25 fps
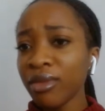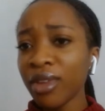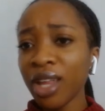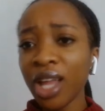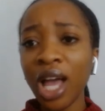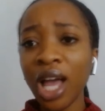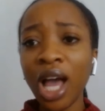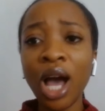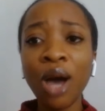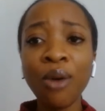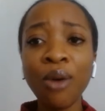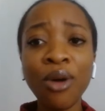
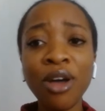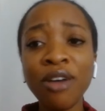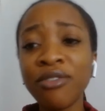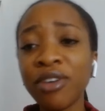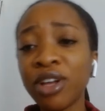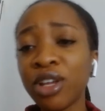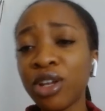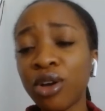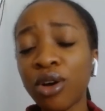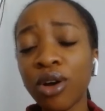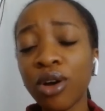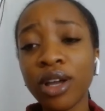however
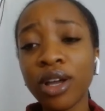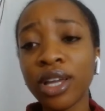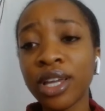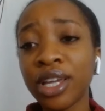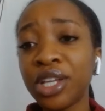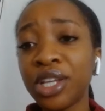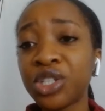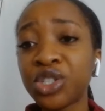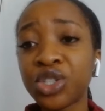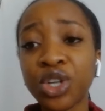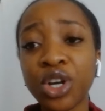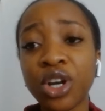long
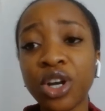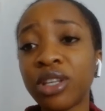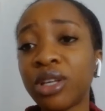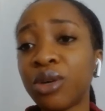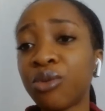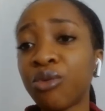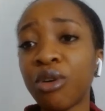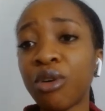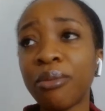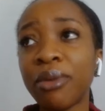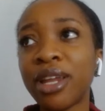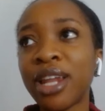each girl
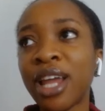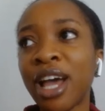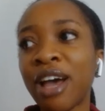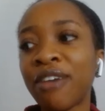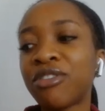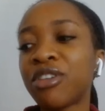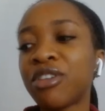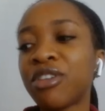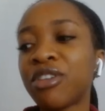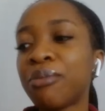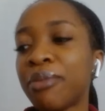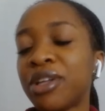and women
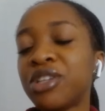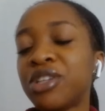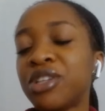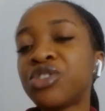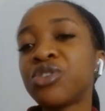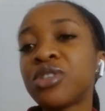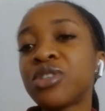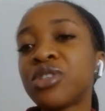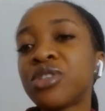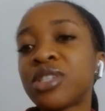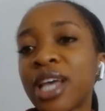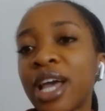have their
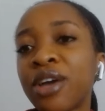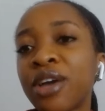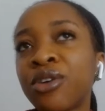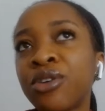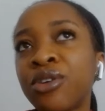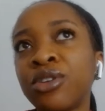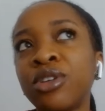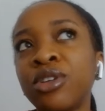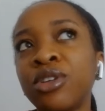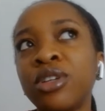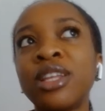menstrual cycle.